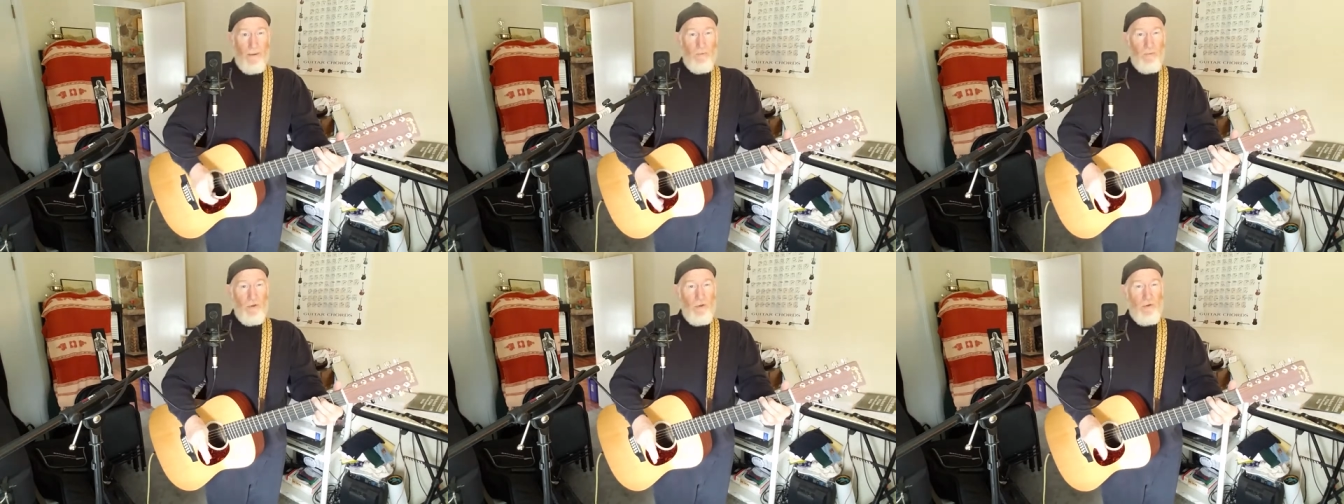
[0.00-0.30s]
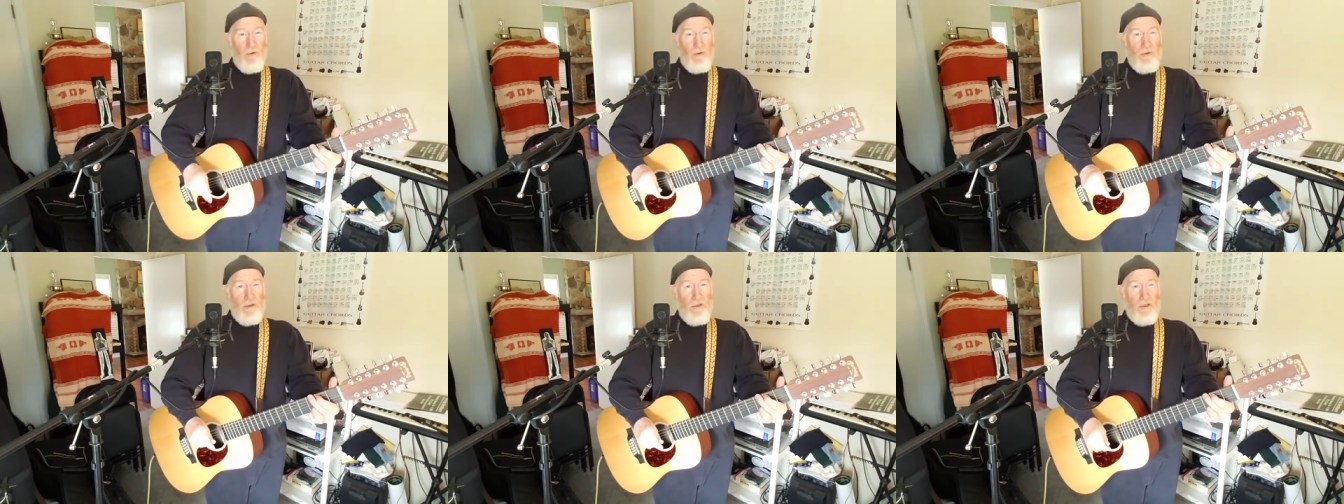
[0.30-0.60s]
We
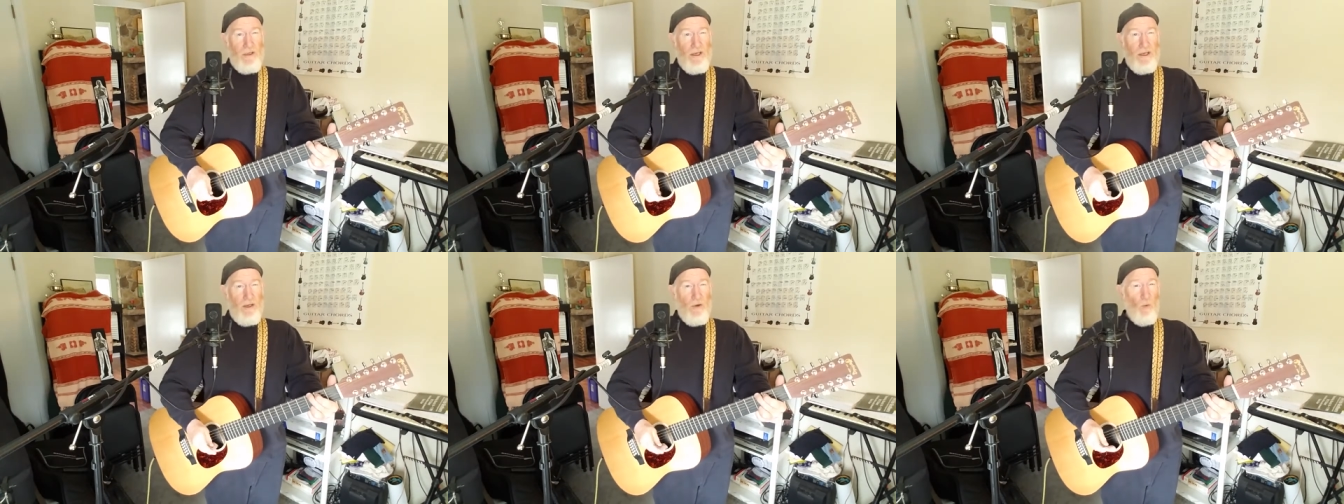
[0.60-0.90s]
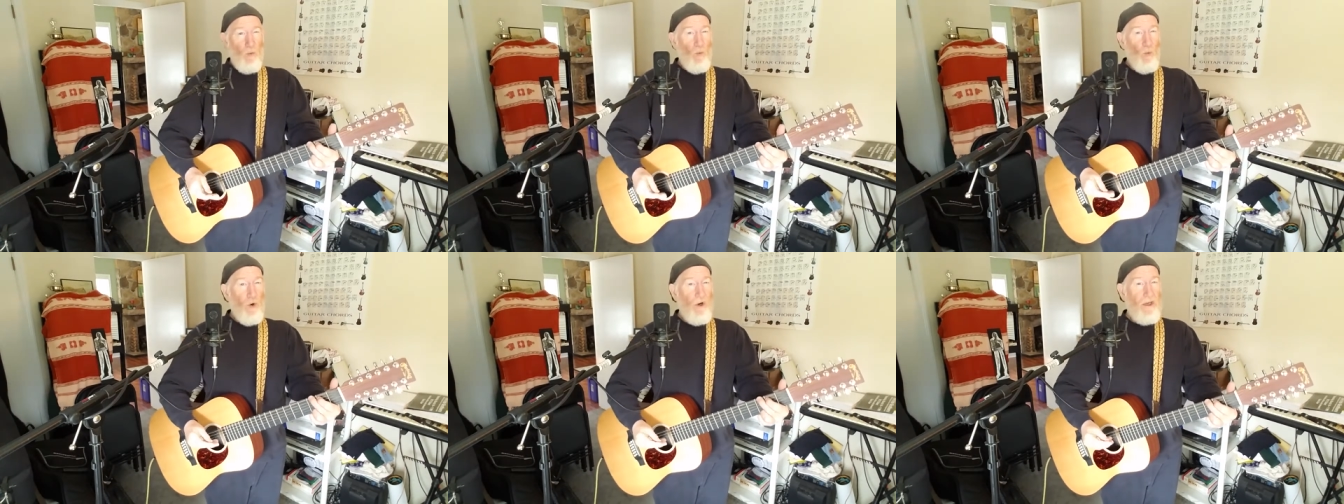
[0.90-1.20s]
used to
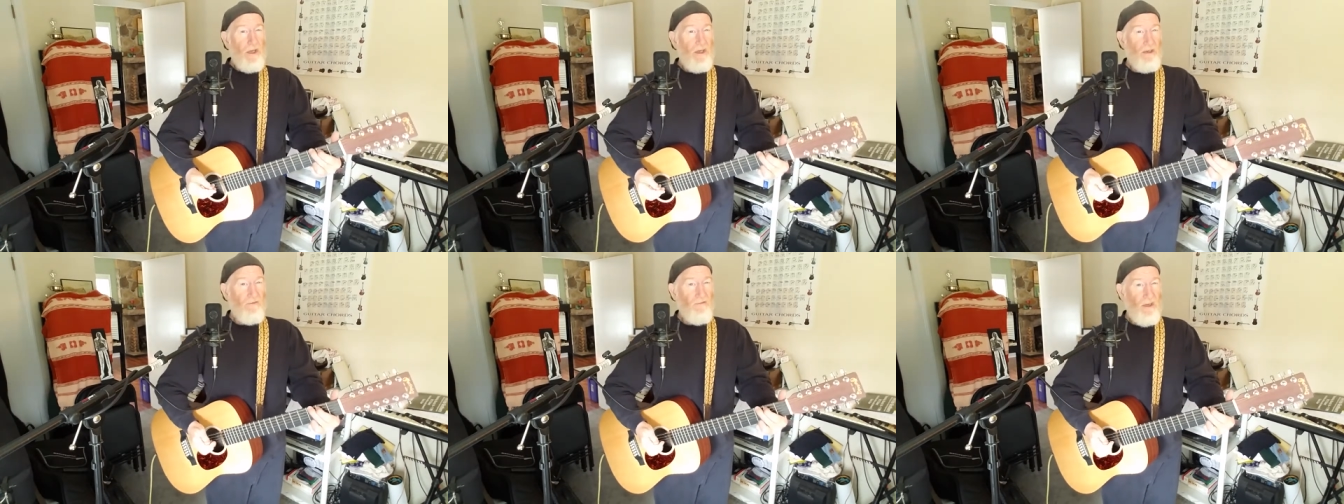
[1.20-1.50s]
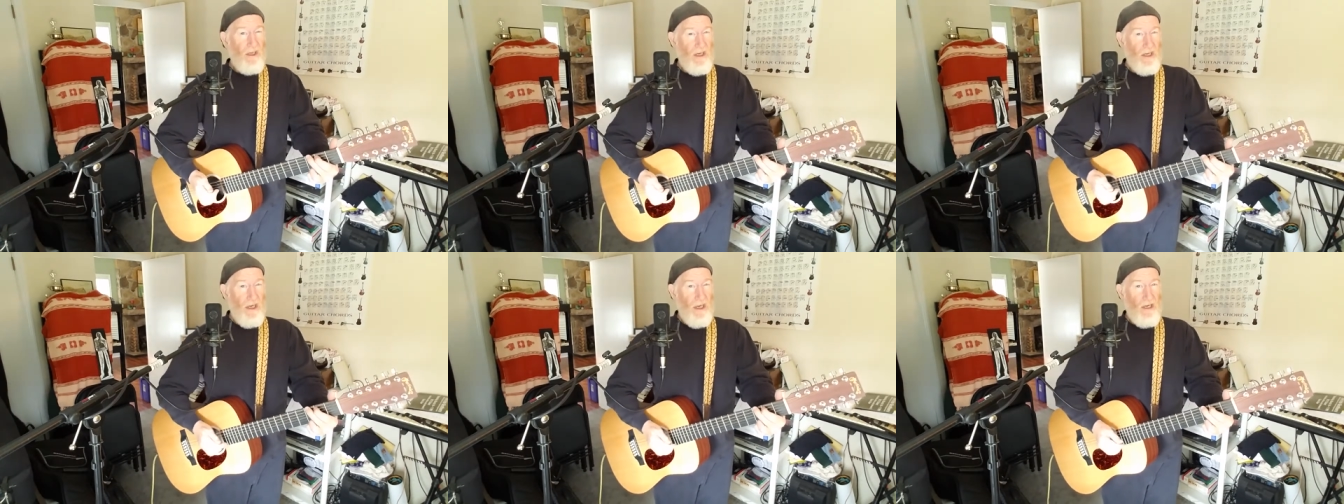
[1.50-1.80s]
take working
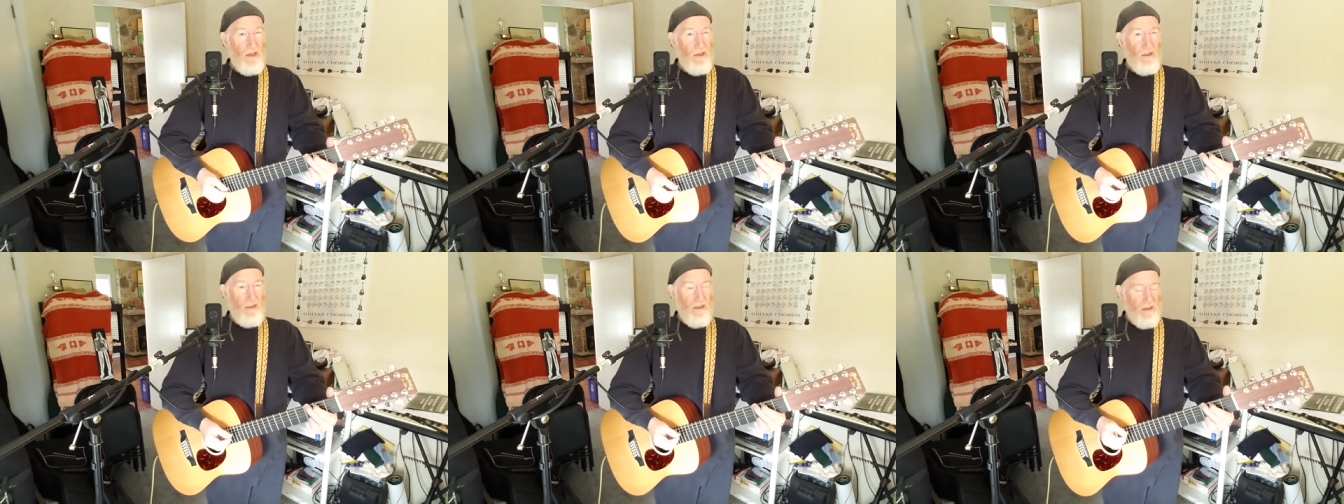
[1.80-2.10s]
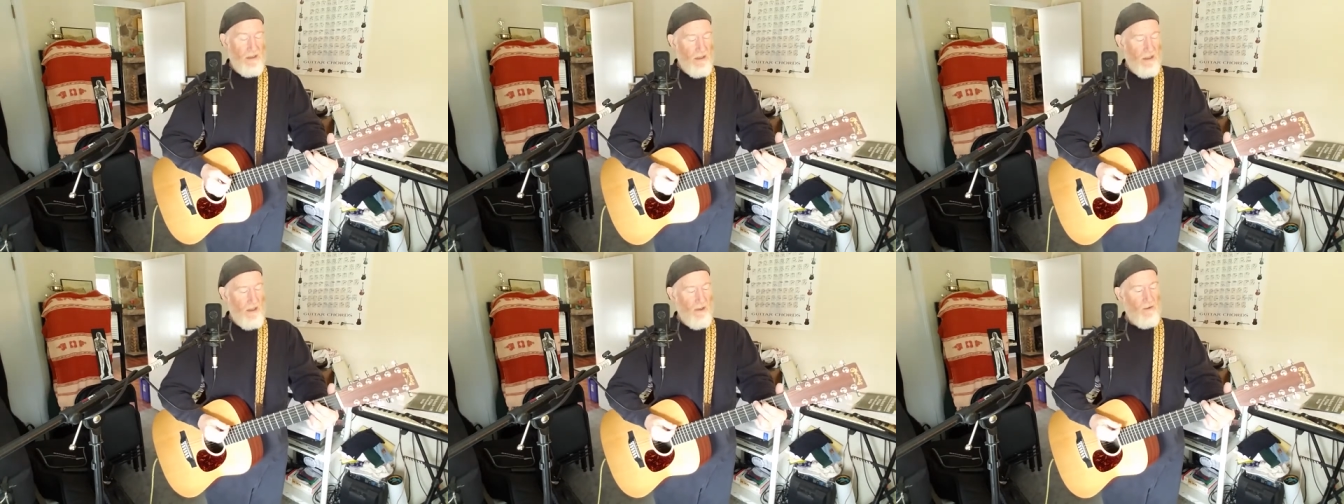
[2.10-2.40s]

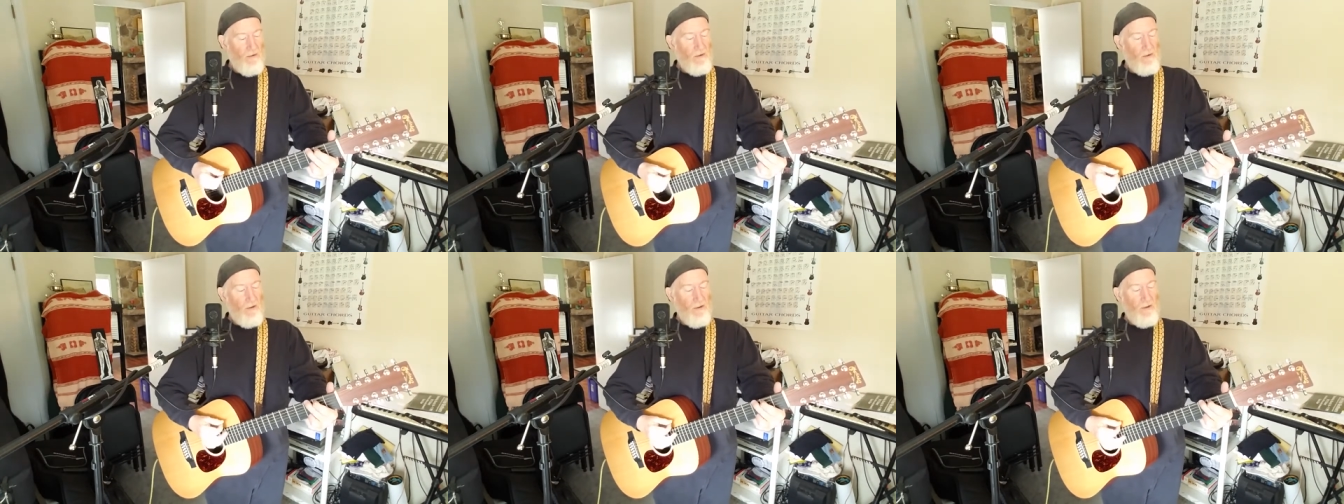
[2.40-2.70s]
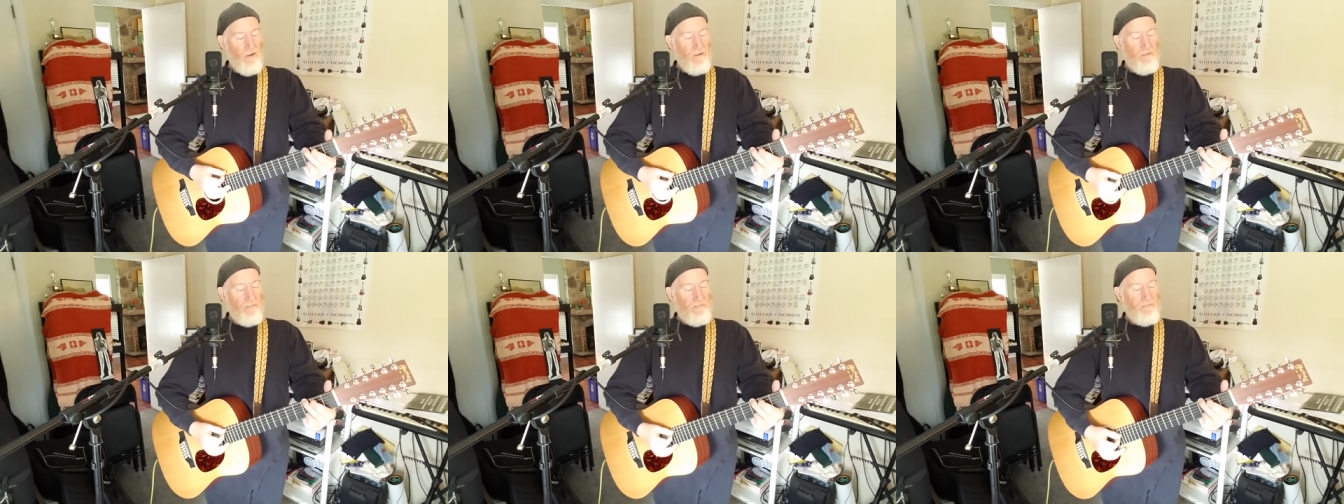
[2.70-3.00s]
vacations down
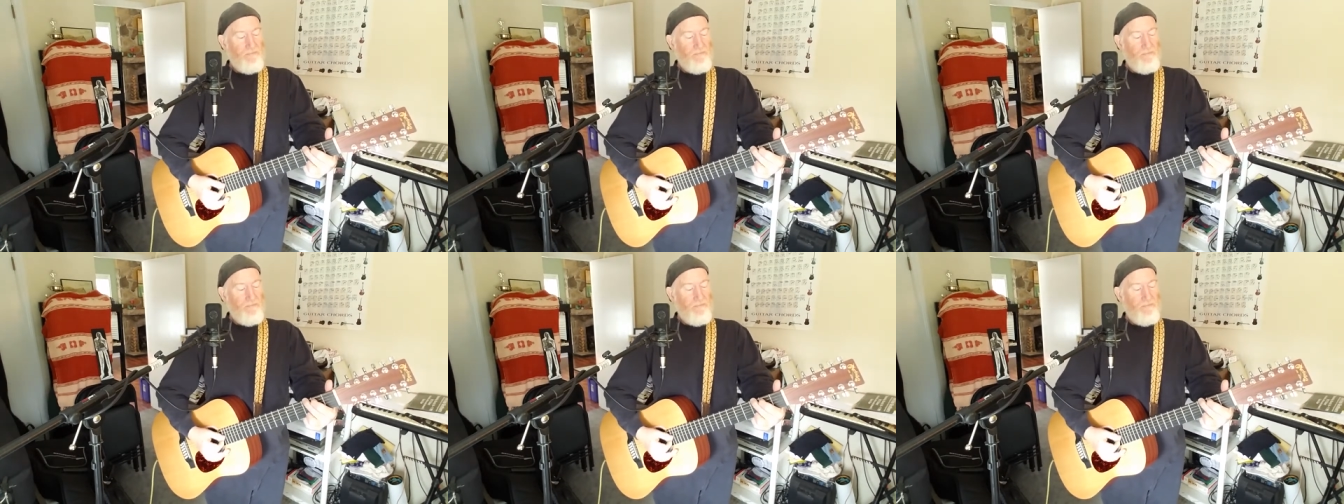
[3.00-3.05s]
there.